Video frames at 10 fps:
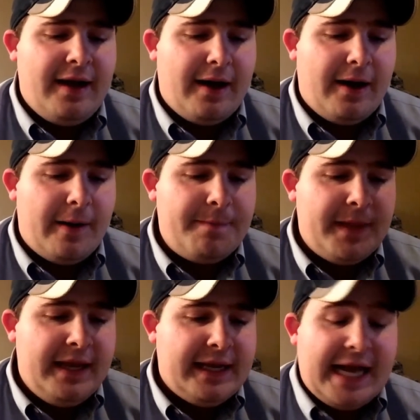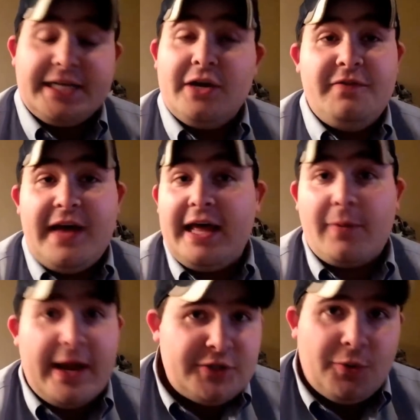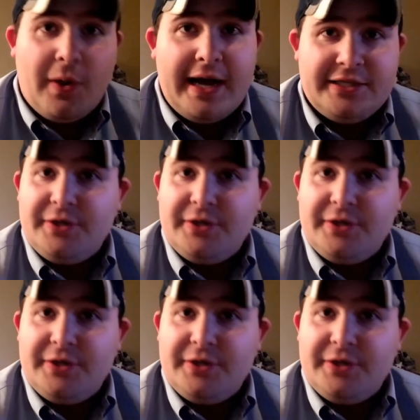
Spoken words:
Got to go to Valley Ranch twice.